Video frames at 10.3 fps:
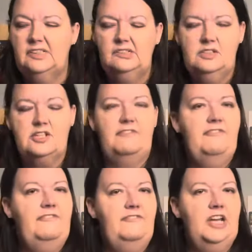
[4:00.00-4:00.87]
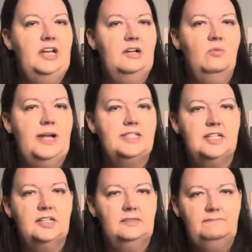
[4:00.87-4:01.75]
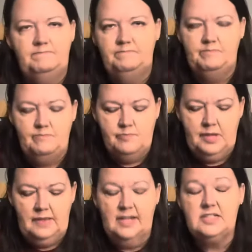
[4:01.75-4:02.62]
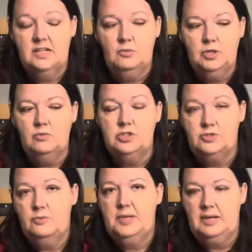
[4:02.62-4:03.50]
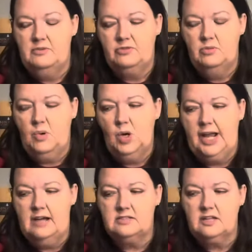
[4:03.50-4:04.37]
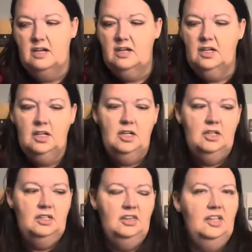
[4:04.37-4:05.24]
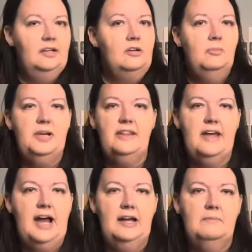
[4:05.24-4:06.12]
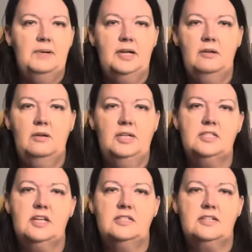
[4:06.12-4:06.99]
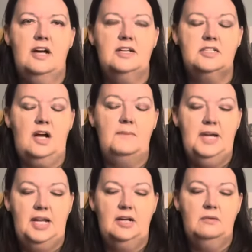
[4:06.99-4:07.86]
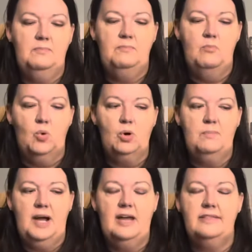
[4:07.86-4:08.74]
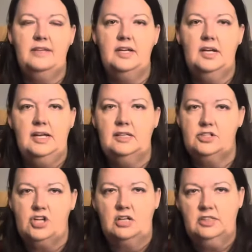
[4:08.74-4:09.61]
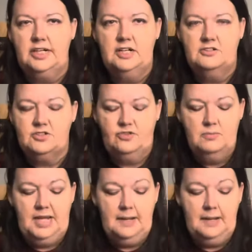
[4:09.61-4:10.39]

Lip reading: know, it's a fig raisin, that which would be coming from the port cask. Little bit of that, but it's kind of dominated more by the nutty and the chocolatey notes for me.